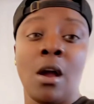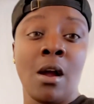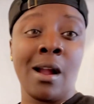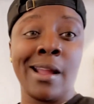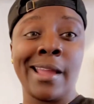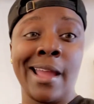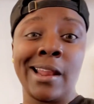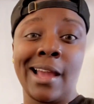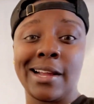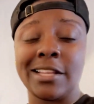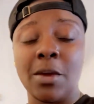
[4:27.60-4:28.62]
Alright gang,
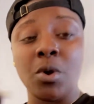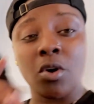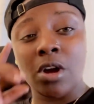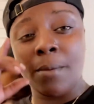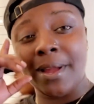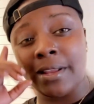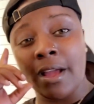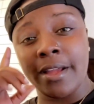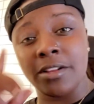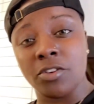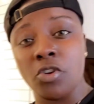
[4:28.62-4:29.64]
like I said, we're gonna come back to y'all
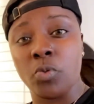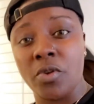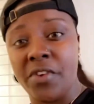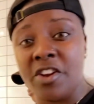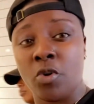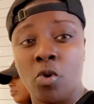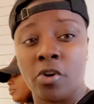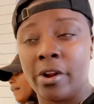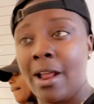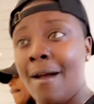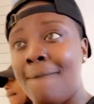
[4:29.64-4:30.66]
as soon as we finish ordering our